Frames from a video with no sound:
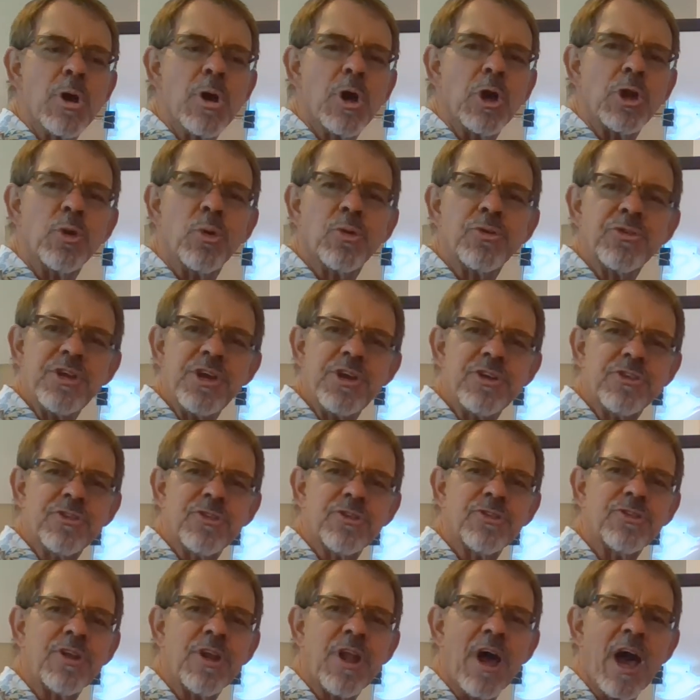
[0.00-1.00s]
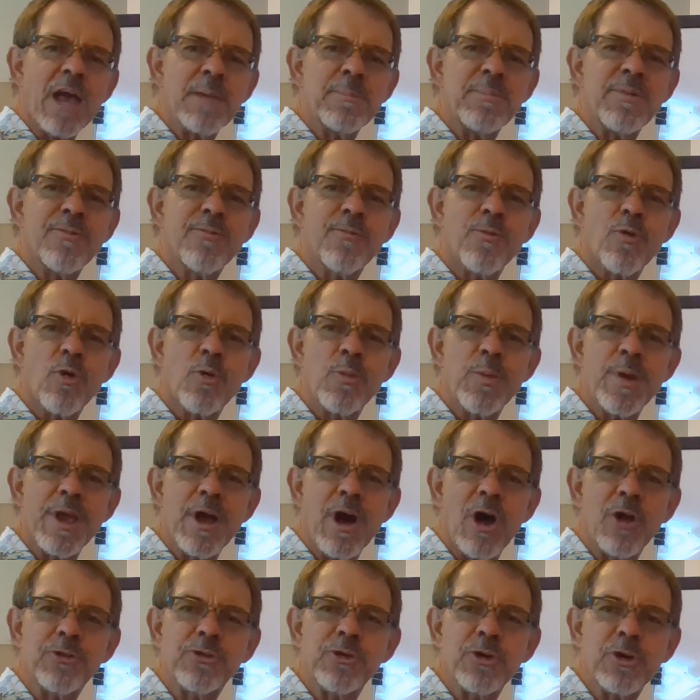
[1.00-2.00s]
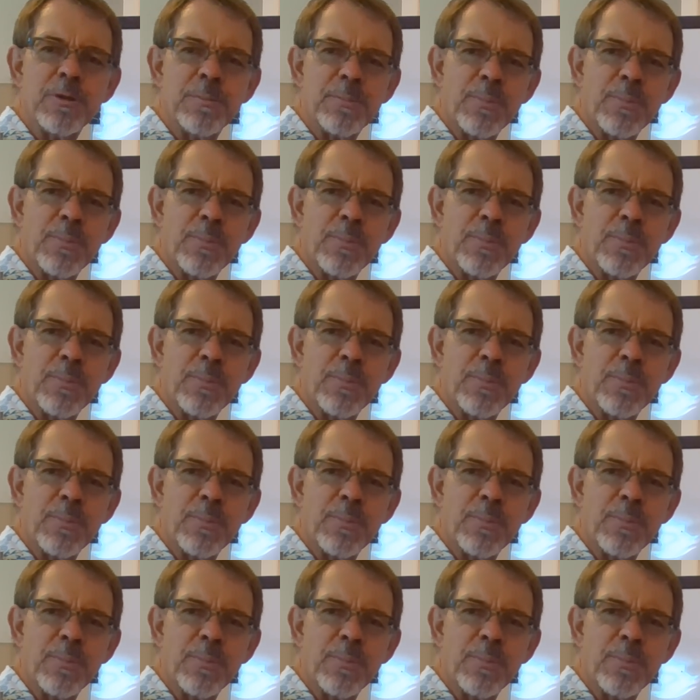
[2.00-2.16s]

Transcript: Your teachers and I, before we all took a